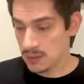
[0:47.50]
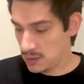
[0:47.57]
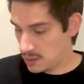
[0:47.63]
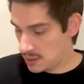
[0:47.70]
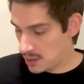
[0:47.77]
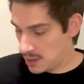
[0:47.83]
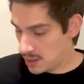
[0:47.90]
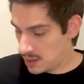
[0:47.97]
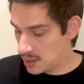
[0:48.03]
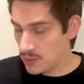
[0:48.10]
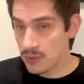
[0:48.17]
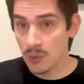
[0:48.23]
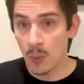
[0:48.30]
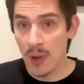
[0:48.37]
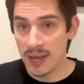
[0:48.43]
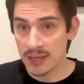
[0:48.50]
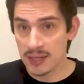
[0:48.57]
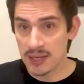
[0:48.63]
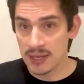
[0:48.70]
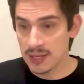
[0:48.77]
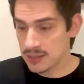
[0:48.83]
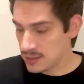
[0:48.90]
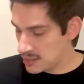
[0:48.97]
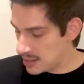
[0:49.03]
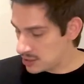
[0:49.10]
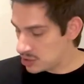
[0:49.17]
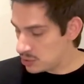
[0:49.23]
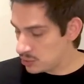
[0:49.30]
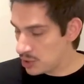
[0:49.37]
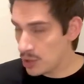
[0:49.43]
the white keys. Not
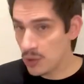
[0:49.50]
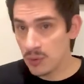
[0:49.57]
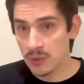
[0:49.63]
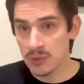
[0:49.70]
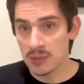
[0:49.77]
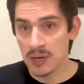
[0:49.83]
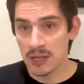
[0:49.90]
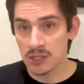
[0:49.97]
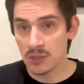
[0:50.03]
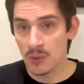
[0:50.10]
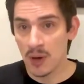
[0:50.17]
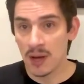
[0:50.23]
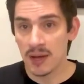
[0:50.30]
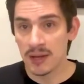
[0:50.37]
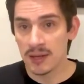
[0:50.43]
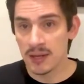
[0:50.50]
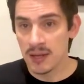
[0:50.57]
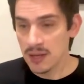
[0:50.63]
too low, not too high,